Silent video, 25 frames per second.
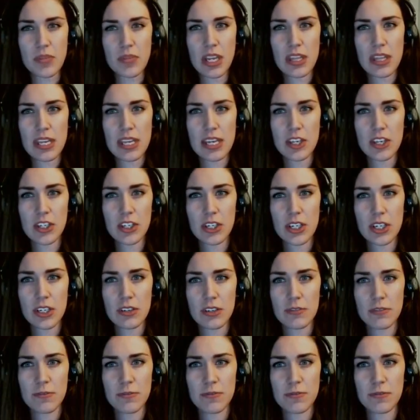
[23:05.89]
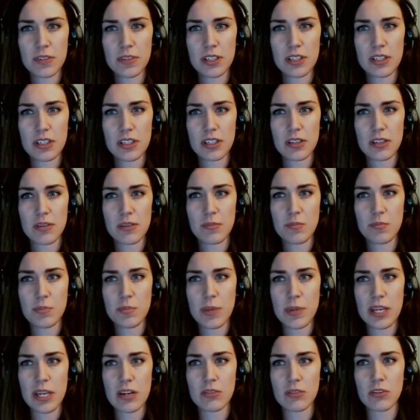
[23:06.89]
they could have
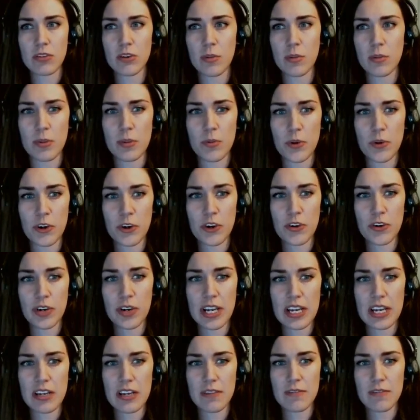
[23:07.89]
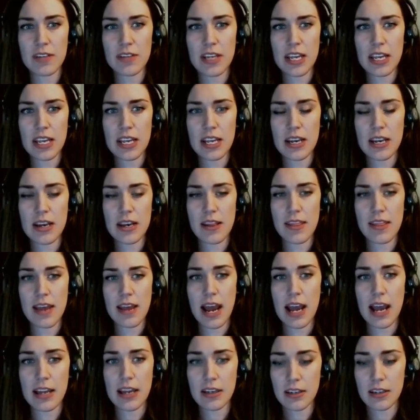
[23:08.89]
been a little bit more creative in
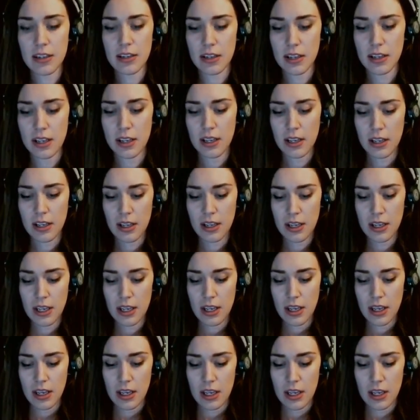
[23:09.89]
that mm-hmm.